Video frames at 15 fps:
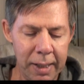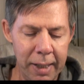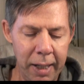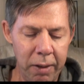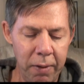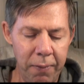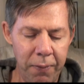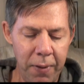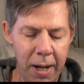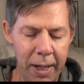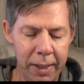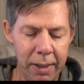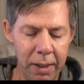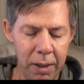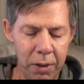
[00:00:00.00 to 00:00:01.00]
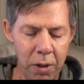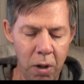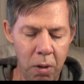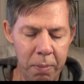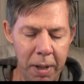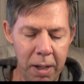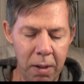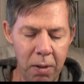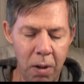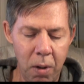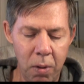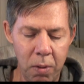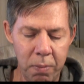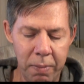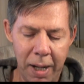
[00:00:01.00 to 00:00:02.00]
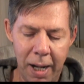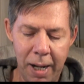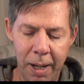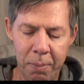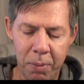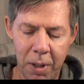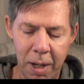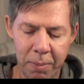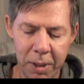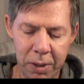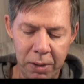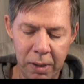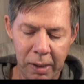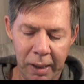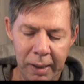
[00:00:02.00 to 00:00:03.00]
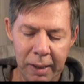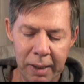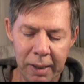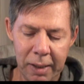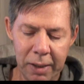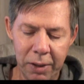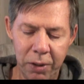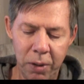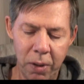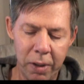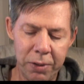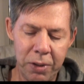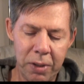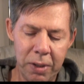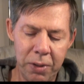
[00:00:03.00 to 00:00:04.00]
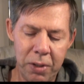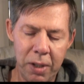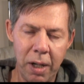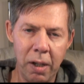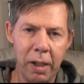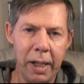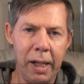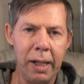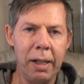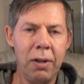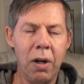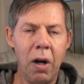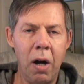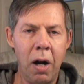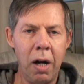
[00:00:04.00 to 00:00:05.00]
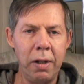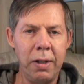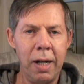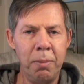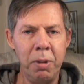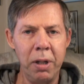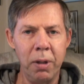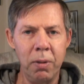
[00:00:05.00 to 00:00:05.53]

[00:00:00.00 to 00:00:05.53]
They could find no better home, I promise. Yours sincerely, R.W.